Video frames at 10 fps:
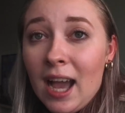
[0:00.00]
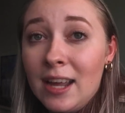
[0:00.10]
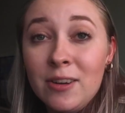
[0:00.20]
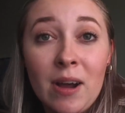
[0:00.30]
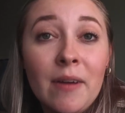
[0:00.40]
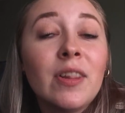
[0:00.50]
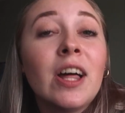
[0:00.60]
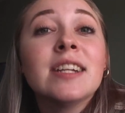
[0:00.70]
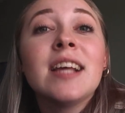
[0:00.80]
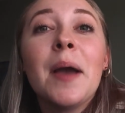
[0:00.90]
I don't have a
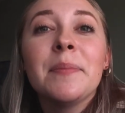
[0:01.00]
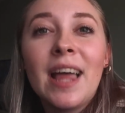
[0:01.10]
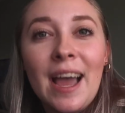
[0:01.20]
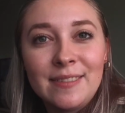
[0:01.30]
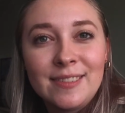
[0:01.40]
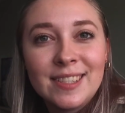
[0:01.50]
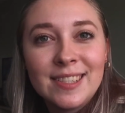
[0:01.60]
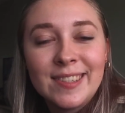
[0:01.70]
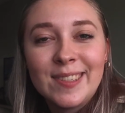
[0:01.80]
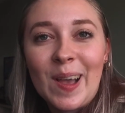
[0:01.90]
lot of time left.
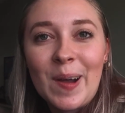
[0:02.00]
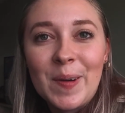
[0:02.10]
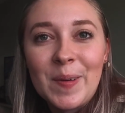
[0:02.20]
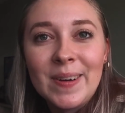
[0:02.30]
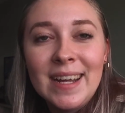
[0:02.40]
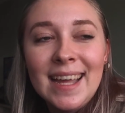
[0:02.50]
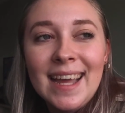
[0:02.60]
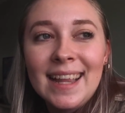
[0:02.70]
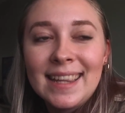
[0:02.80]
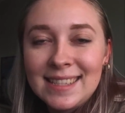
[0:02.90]
So
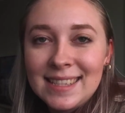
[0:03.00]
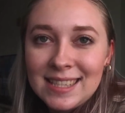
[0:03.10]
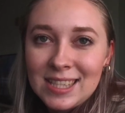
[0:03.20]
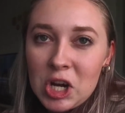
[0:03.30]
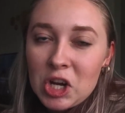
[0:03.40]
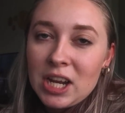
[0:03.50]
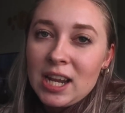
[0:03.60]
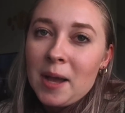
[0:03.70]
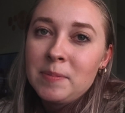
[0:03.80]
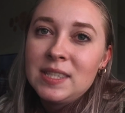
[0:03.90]
let's get started.
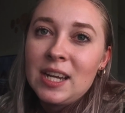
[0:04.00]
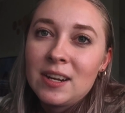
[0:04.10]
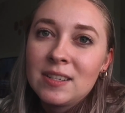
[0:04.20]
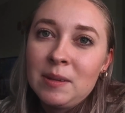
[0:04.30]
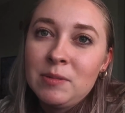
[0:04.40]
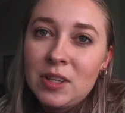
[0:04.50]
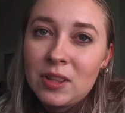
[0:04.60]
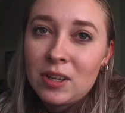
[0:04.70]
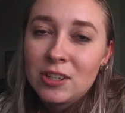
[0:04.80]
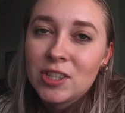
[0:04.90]
Upstairs I'm
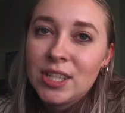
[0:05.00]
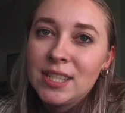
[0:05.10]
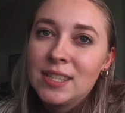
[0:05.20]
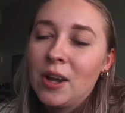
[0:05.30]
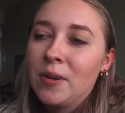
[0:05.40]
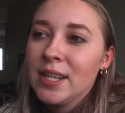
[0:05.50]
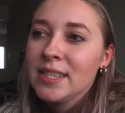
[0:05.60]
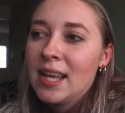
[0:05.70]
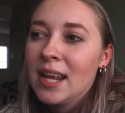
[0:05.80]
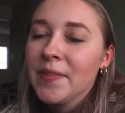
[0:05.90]
doing laundry, so
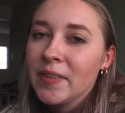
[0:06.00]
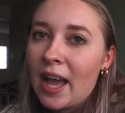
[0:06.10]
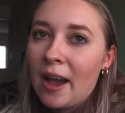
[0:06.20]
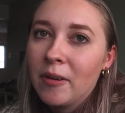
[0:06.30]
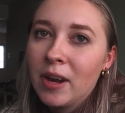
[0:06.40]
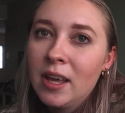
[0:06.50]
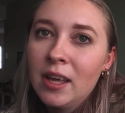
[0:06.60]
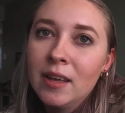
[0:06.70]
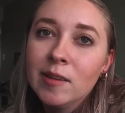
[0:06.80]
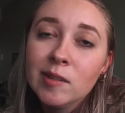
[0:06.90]
it's kind of loud
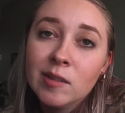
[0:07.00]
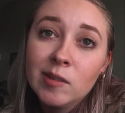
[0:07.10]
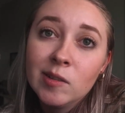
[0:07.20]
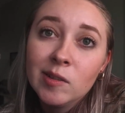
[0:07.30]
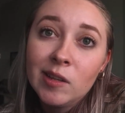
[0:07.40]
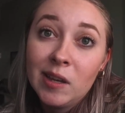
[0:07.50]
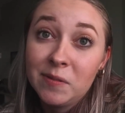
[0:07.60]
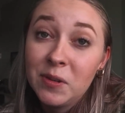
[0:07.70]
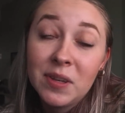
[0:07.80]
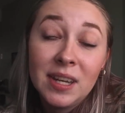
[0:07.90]

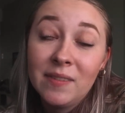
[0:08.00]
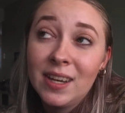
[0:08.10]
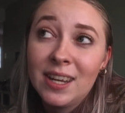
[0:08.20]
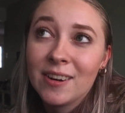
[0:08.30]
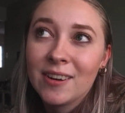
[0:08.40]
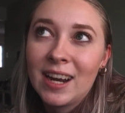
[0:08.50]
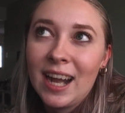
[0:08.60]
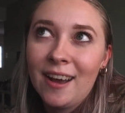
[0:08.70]
if you can even hear it right